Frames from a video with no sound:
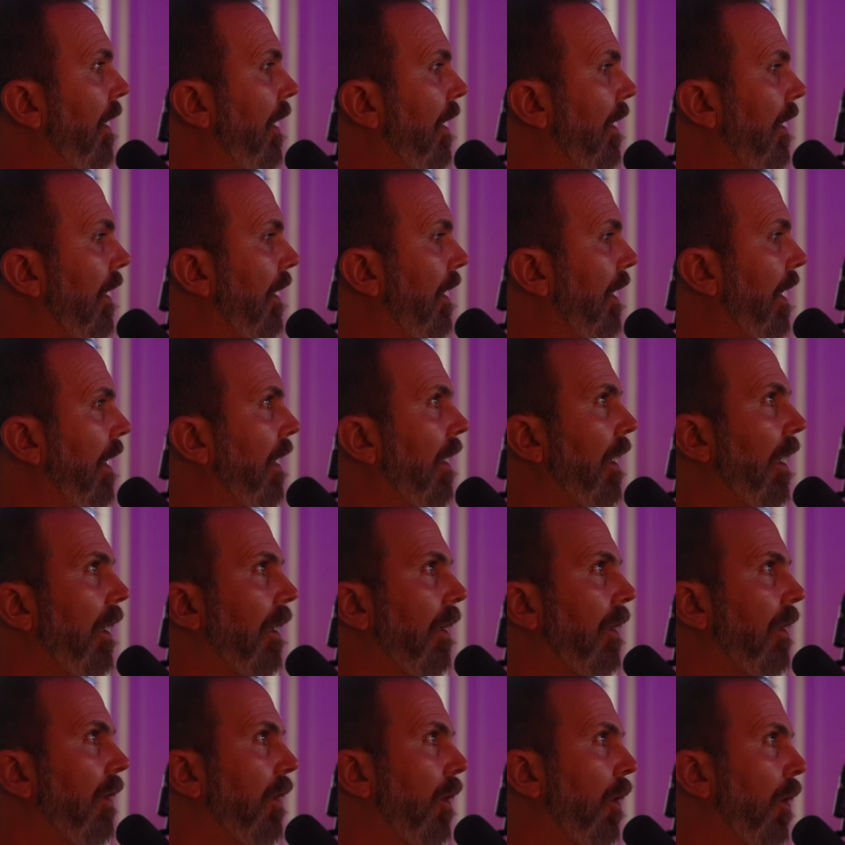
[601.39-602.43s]
I think I
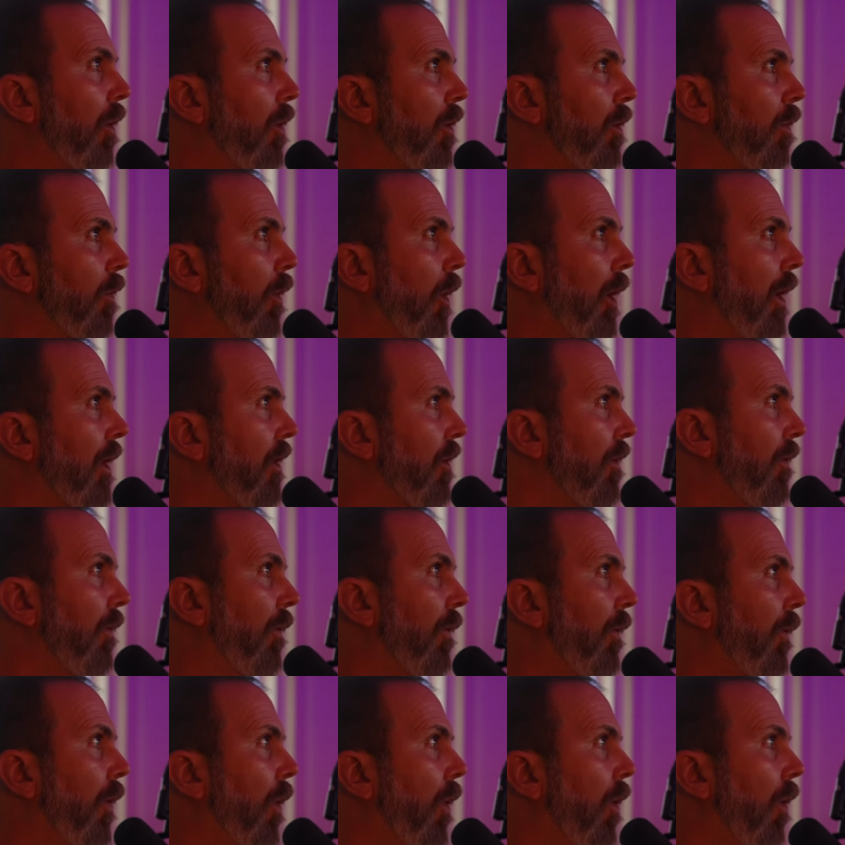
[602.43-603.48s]
like Osmo Action
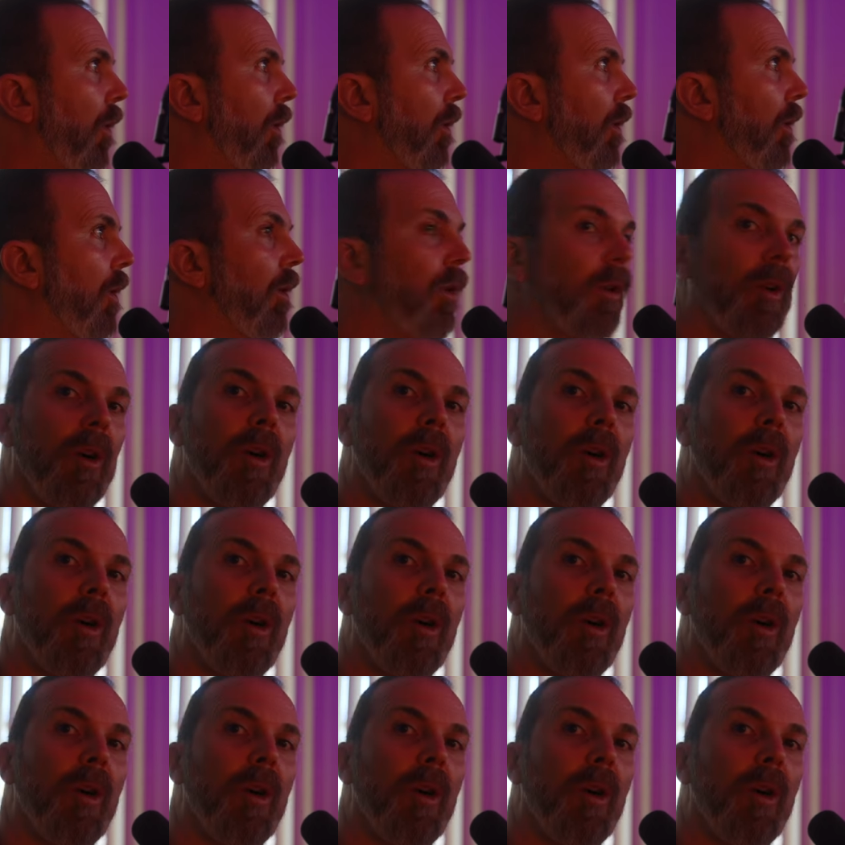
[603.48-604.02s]
4